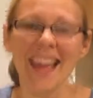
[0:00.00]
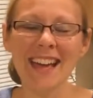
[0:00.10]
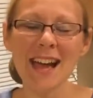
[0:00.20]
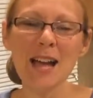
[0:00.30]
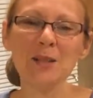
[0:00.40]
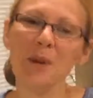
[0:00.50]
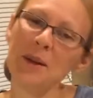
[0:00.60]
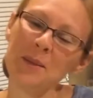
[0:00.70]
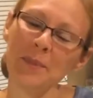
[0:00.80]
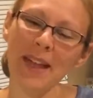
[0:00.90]
Hey guys,
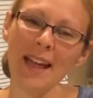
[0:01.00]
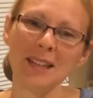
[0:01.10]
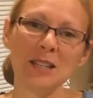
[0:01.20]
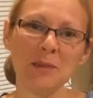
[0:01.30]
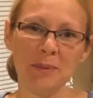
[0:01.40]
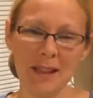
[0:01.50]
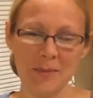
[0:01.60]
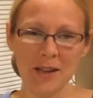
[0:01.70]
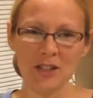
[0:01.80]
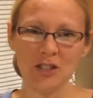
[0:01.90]
welcome back to the
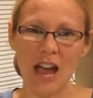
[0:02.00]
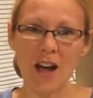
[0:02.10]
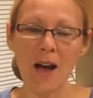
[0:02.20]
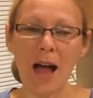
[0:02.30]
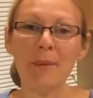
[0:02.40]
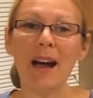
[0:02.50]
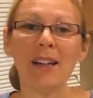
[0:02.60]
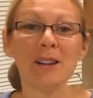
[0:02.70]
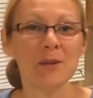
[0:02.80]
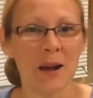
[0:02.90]
Plant-Based Chow. I'm
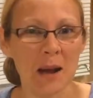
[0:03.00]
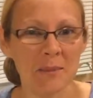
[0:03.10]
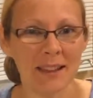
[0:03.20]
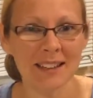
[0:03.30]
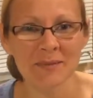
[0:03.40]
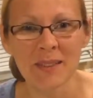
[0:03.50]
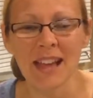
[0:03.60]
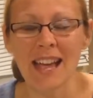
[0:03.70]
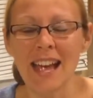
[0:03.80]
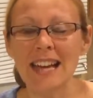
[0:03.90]
Holly Gramling,
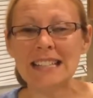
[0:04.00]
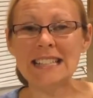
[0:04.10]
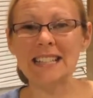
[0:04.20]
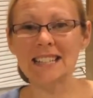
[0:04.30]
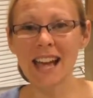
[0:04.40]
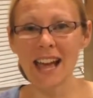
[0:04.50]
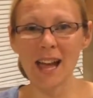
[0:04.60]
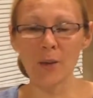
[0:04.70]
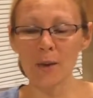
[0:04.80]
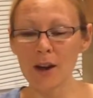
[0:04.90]
and
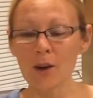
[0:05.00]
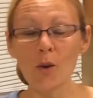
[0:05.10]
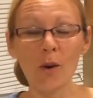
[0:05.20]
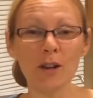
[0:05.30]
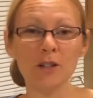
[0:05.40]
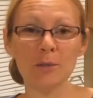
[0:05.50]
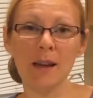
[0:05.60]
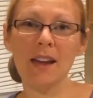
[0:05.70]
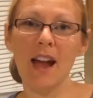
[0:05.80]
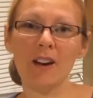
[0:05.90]
today we are going to
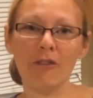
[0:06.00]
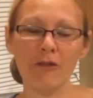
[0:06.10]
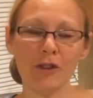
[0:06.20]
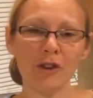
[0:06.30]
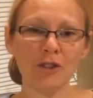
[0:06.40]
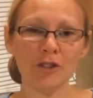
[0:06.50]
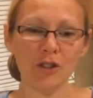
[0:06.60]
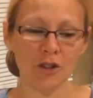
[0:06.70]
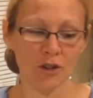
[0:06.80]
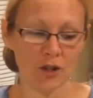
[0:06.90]
make our first
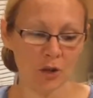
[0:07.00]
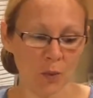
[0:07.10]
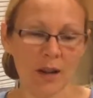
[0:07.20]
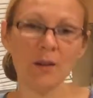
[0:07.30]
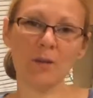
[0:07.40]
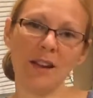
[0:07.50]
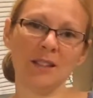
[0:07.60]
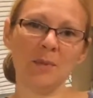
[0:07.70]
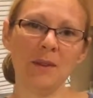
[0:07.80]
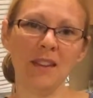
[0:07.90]
sweet
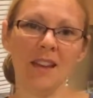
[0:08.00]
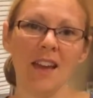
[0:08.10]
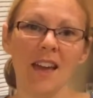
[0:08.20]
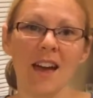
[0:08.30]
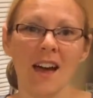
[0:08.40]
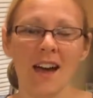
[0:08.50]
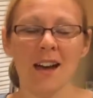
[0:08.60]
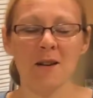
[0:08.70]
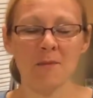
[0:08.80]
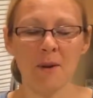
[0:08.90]
recipe.
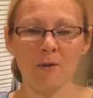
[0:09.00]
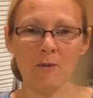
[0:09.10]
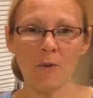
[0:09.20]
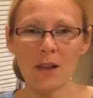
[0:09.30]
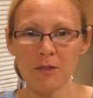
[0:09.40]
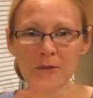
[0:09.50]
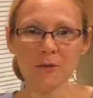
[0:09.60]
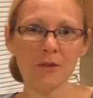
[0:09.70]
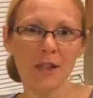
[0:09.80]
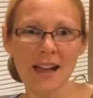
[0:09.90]
I went
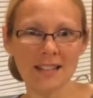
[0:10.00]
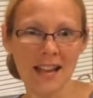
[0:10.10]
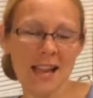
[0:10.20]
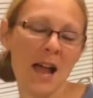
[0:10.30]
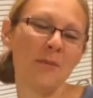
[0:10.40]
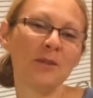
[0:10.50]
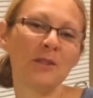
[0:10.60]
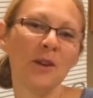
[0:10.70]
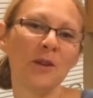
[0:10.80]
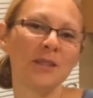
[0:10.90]
through the last 8
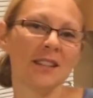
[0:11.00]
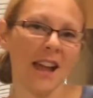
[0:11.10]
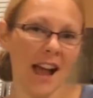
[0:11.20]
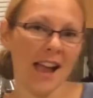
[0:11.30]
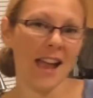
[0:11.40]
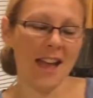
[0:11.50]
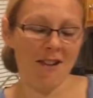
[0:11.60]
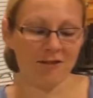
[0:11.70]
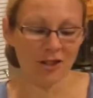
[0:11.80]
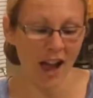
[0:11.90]
episodes that I
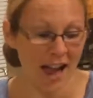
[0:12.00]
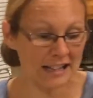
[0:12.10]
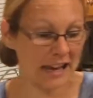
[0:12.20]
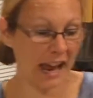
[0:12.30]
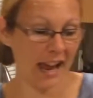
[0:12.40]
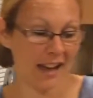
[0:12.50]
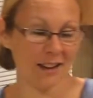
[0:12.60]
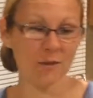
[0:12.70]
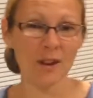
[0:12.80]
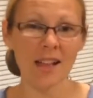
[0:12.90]
have shot
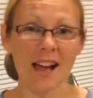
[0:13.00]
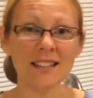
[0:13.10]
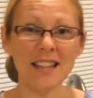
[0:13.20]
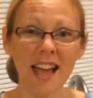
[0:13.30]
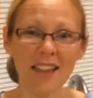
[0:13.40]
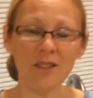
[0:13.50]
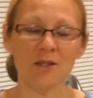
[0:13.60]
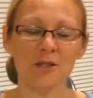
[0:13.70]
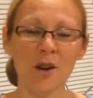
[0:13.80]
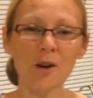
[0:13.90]
and realized, hey,
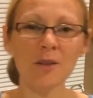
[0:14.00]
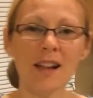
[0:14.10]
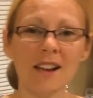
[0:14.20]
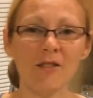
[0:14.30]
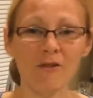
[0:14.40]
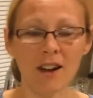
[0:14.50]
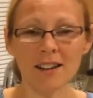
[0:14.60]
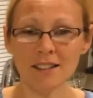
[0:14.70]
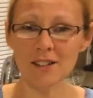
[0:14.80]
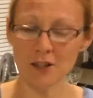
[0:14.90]
there's no like
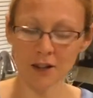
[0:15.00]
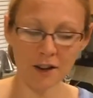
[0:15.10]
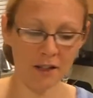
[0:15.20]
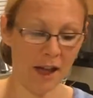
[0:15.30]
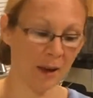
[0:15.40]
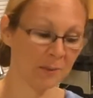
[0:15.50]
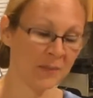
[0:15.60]
fun dessert thing.